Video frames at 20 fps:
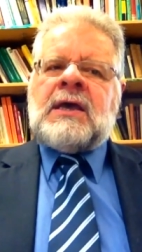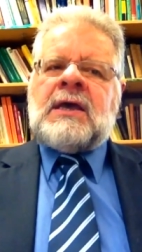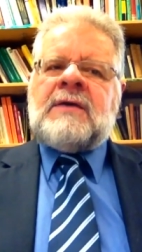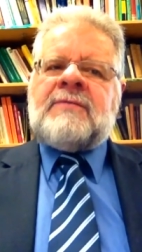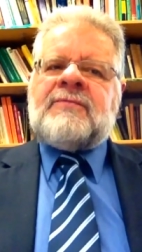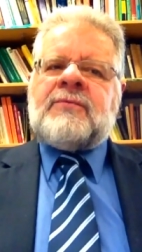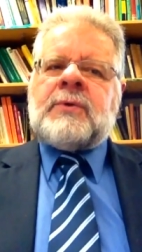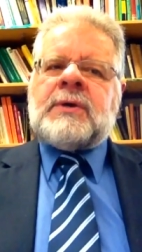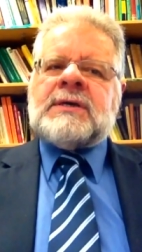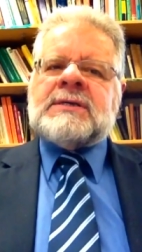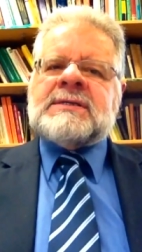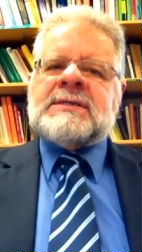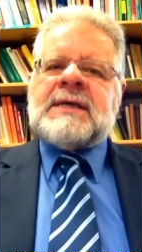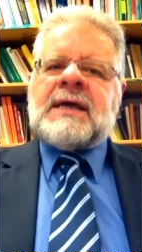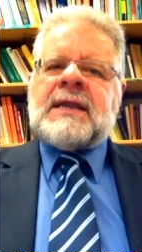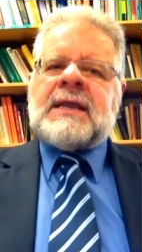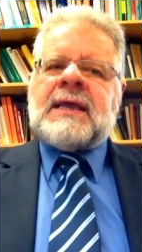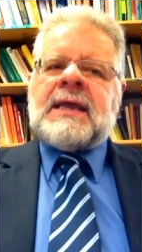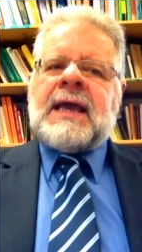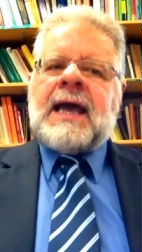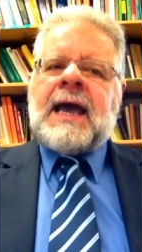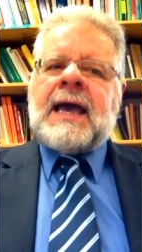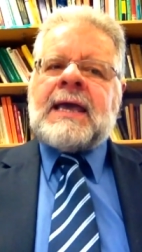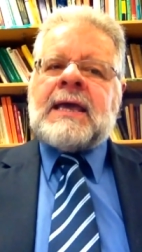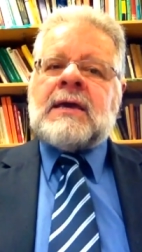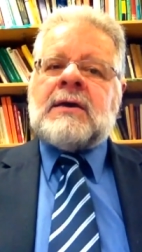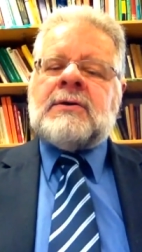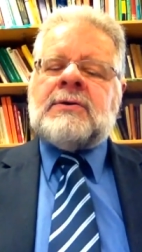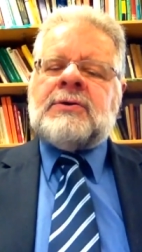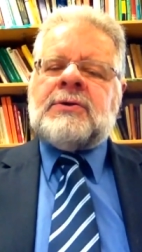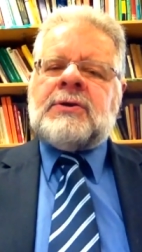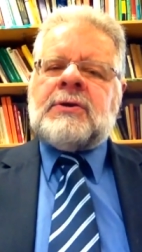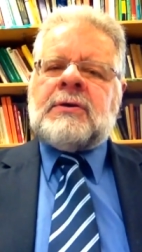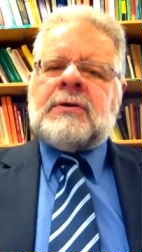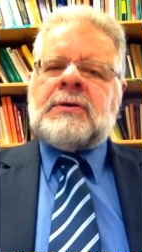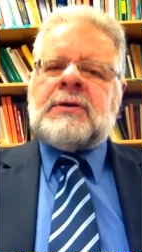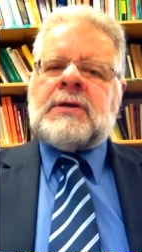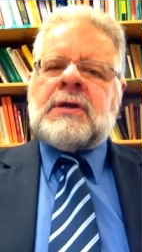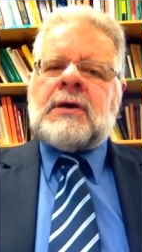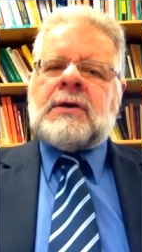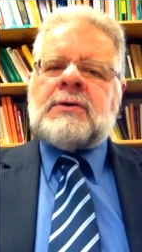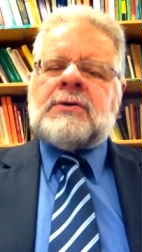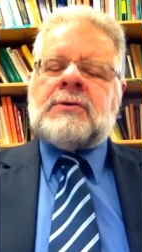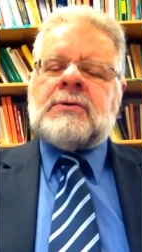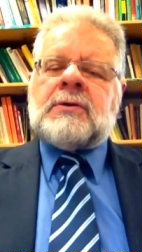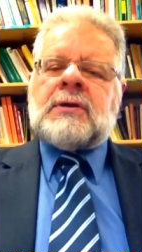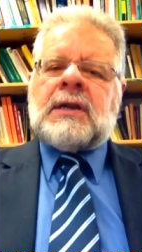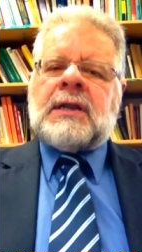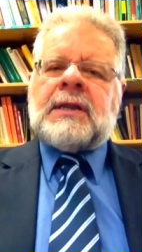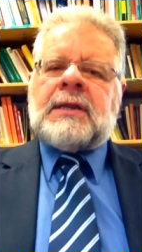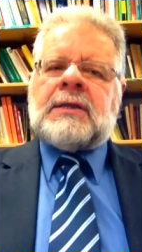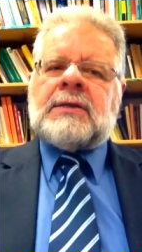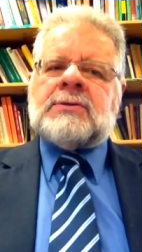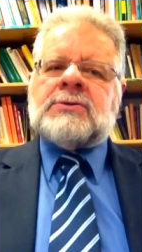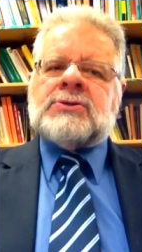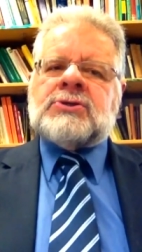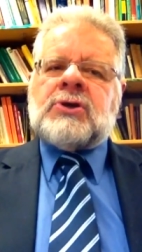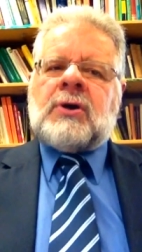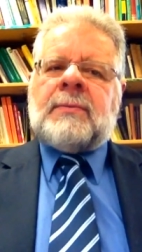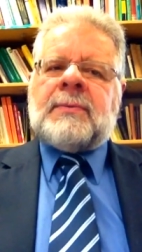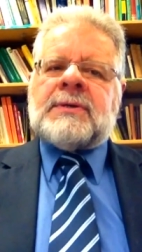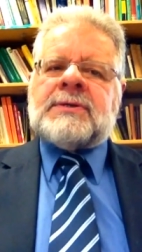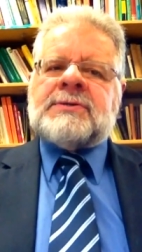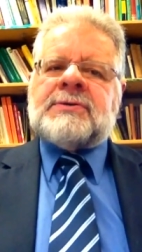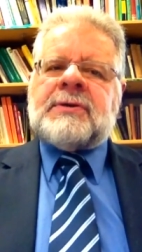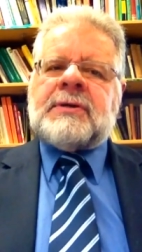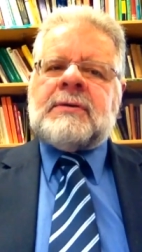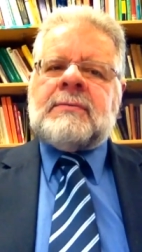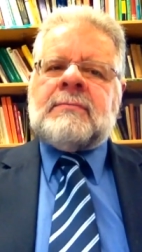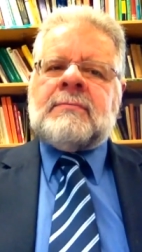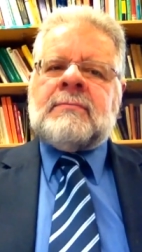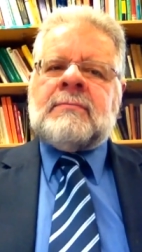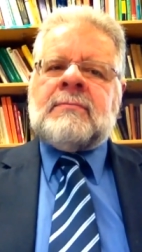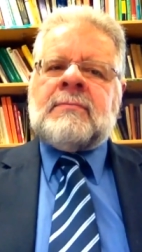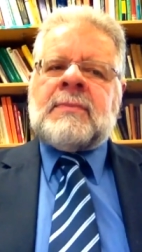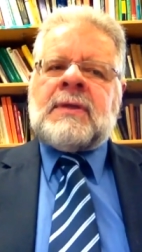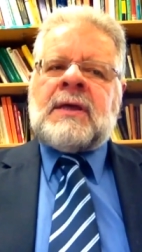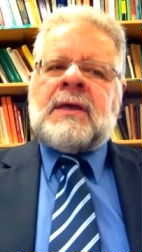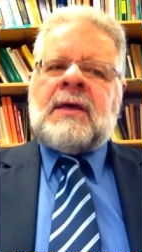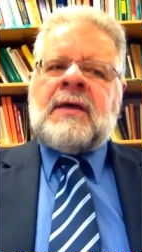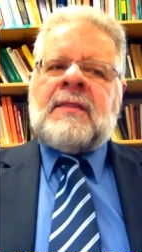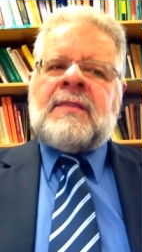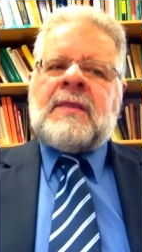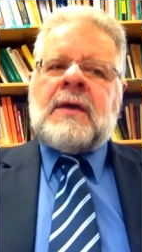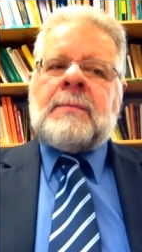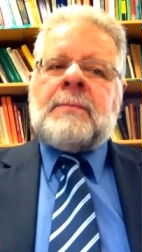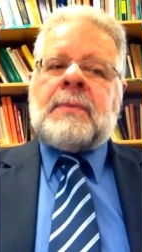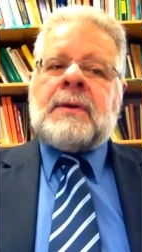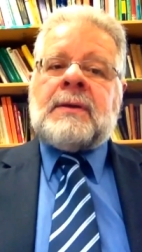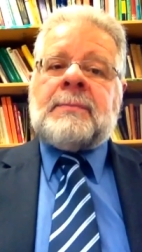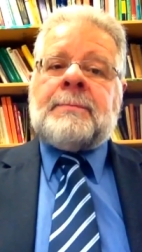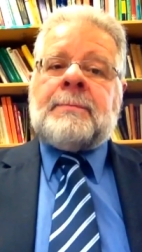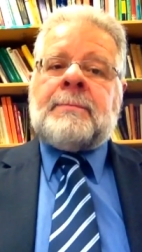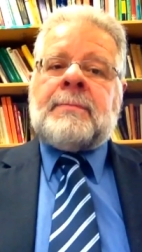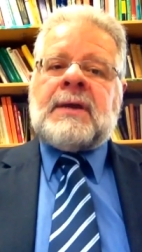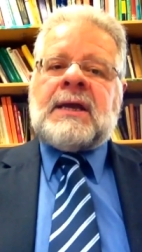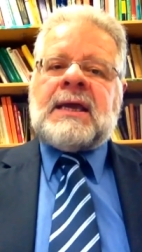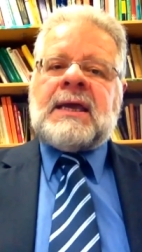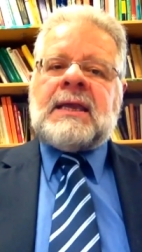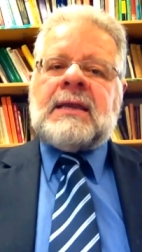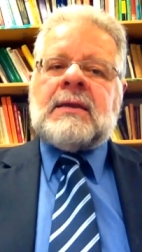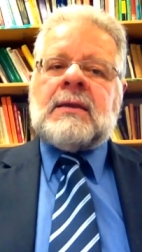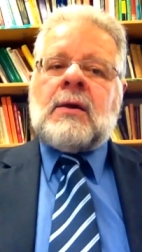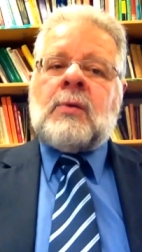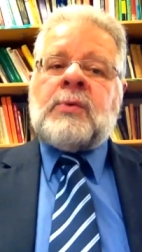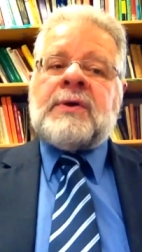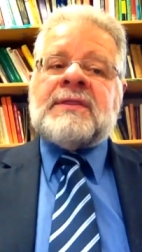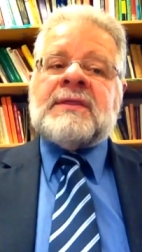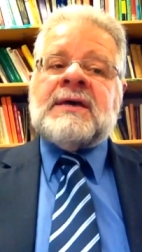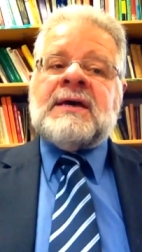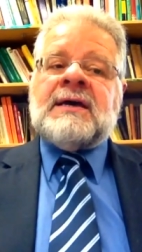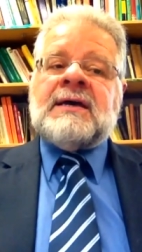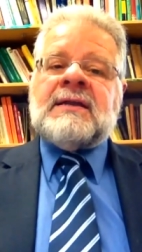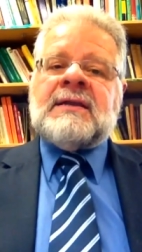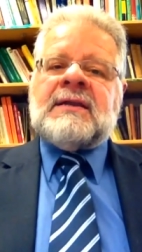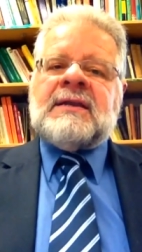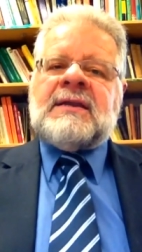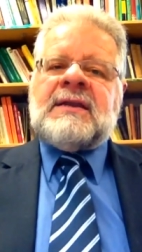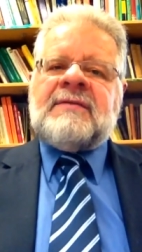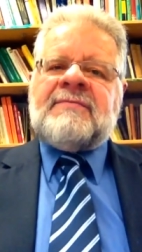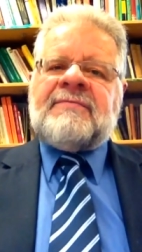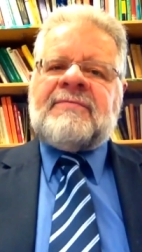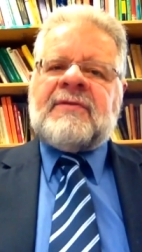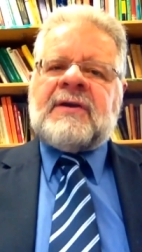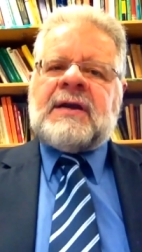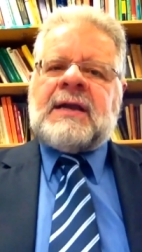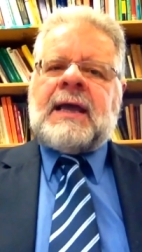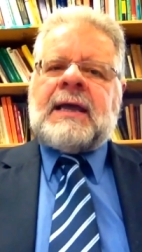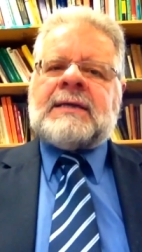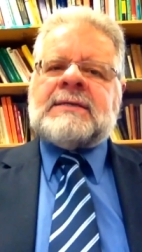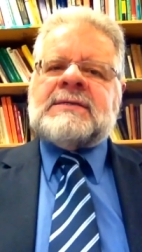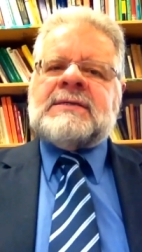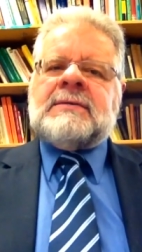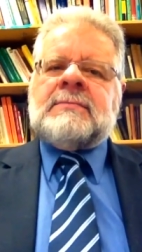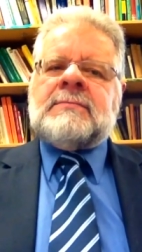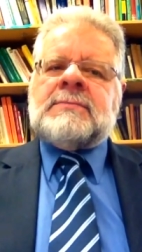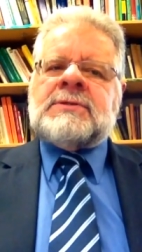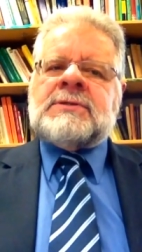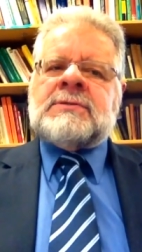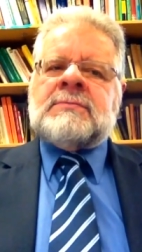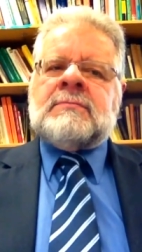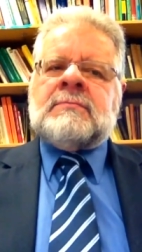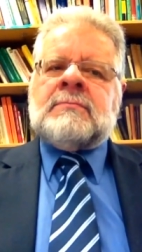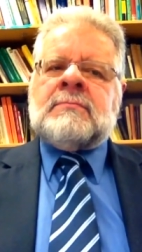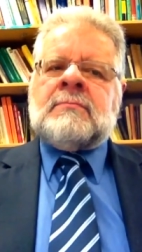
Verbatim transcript: If we are studying a non-Euclidean geometry, then we begin with different axioms,